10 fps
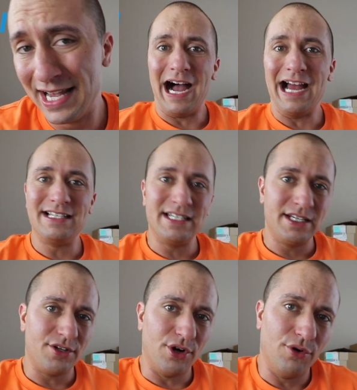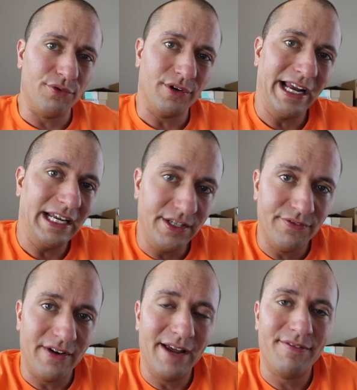I did over
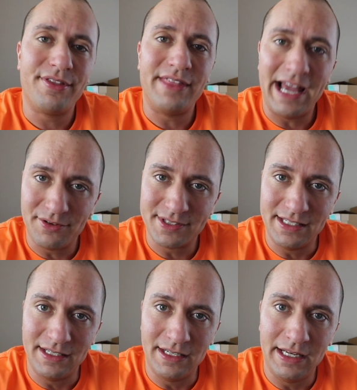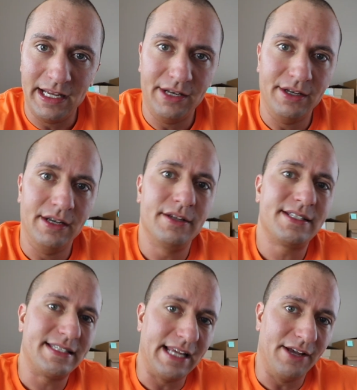85,000 in
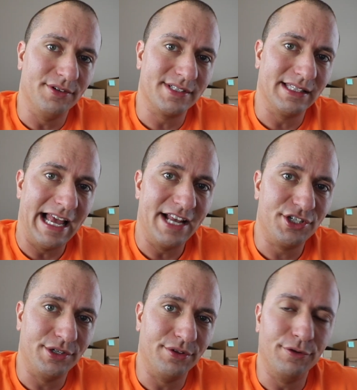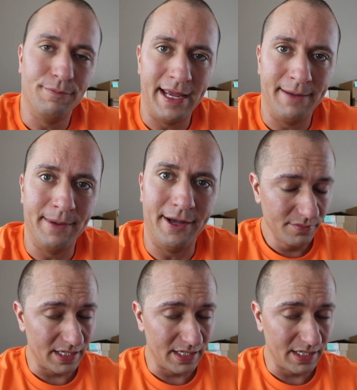sales last year through PayPal.